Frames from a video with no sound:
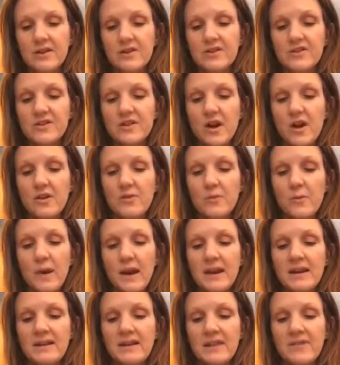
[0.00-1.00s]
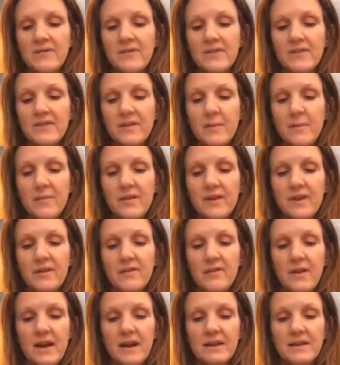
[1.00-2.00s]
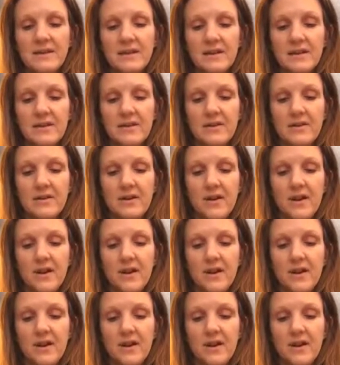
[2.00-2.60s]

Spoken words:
Start waiting for something greater.